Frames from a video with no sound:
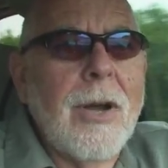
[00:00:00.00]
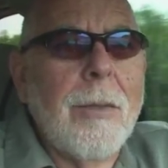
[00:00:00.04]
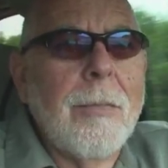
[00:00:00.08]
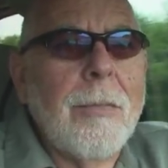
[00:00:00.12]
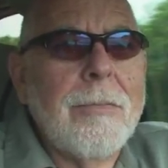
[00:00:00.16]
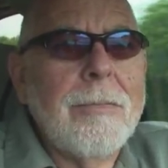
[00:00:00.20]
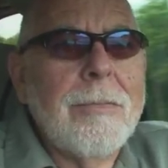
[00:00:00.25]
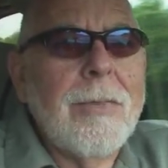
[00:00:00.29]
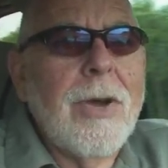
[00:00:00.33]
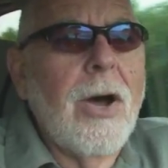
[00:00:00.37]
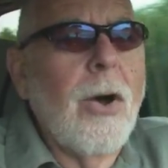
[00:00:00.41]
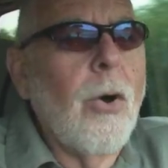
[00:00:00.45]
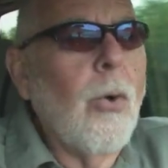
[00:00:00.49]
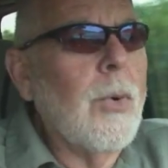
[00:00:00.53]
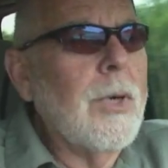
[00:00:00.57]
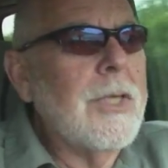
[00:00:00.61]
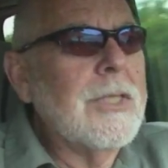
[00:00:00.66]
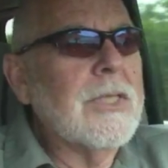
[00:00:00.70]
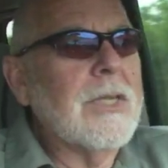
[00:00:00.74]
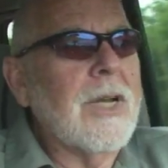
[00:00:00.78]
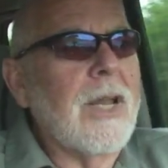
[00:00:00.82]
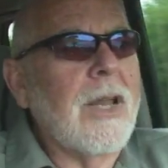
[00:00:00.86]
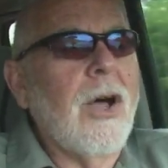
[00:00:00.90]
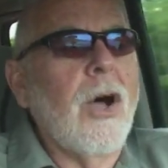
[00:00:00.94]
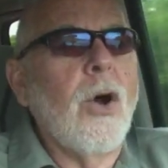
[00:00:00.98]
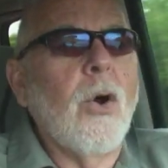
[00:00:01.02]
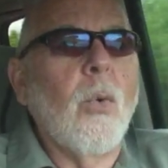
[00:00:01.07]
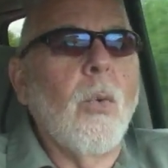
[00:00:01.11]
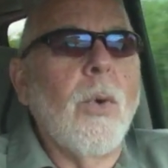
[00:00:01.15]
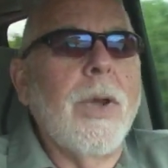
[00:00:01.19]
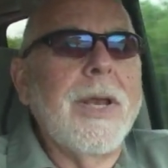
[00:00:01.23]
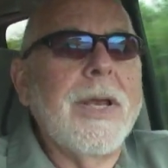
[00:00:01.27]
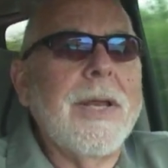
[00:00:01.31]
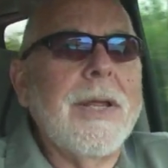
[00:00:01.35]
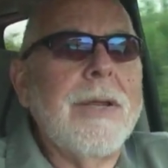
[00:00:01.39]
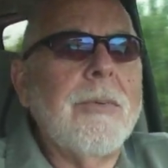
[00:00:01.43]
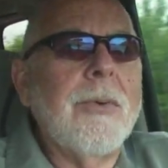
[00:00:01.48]
I'm always
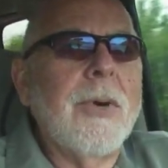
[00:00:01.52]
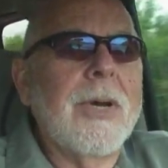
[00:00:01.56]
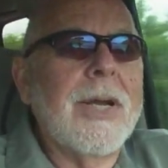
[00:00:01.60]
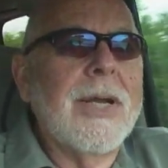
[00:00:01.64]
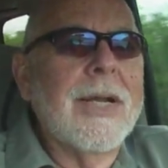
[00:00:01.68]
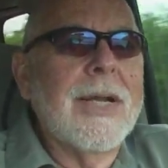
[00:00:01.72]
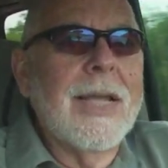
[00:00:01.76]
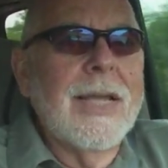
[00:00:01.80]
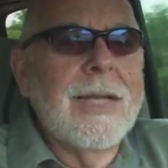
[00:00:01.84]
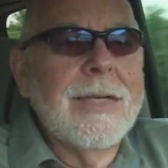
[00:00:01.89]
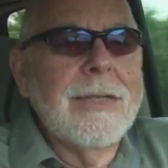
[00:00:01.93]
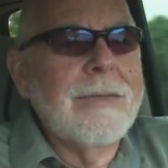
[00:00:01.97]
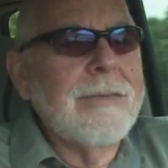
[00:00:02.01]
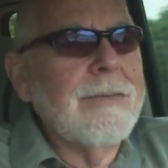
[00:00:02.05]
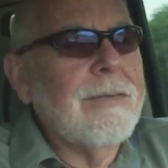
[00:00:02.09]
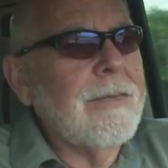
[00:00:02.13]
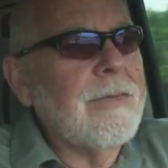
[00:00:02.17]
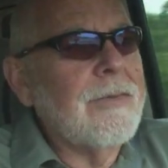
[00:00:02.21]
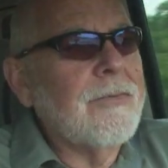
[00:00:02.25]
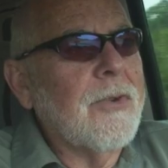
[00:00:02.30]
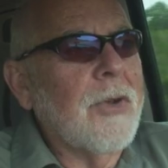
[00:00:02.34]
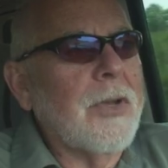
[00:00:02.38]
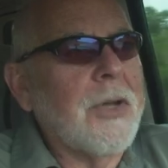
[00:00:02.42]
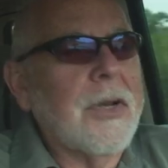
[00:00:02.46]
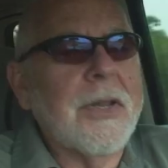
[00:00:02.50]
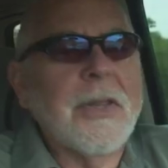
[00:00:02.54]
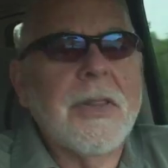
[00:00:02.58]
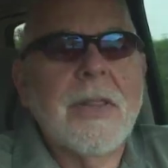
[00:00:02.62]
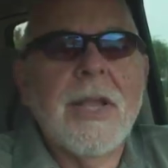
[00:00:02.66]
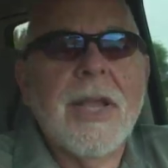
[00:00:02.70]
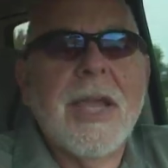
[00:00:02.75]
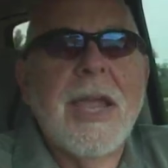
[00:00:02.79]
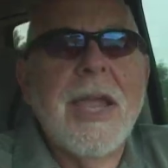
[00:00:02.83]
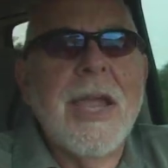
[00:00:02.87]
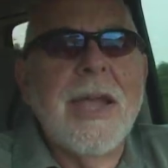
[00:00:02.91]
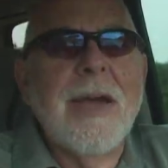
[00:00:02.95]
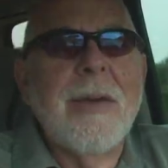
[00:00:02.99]
long-winded when I get in front of
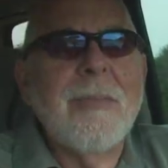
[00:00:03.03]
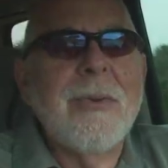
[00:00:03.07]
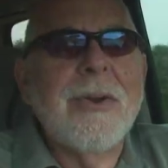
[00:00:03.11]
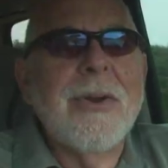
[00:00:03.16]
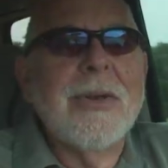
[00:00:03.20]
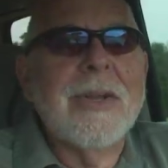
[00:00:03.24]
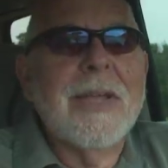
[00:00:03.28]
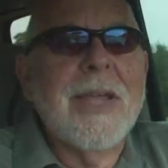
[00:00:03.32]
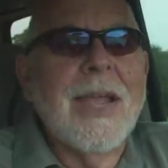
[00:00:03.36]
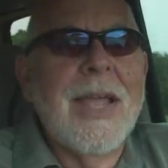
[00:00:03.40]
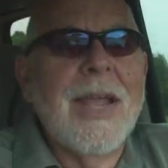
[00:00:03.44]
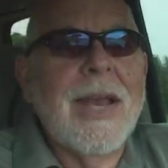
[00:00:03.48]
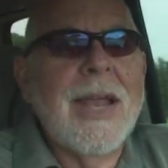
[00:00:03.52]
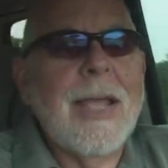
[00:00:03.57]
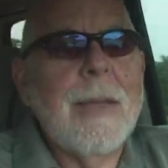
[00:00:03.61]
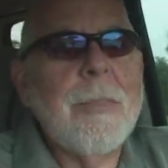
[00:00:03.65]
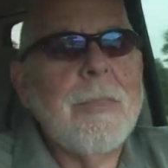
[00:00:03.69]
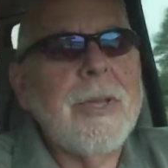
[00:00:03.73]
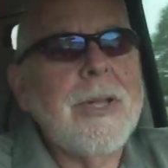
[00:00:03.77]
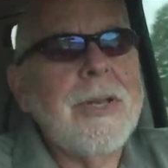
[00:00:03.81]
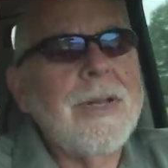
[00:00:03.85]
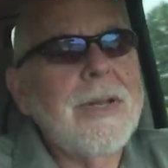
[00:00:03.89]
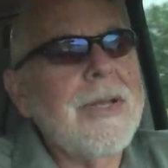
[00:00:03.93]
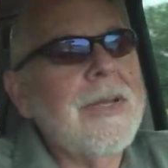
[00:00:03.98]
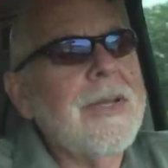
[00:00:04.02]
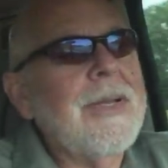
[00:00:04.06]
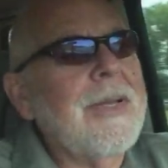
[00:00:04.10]
the camera and can't help it.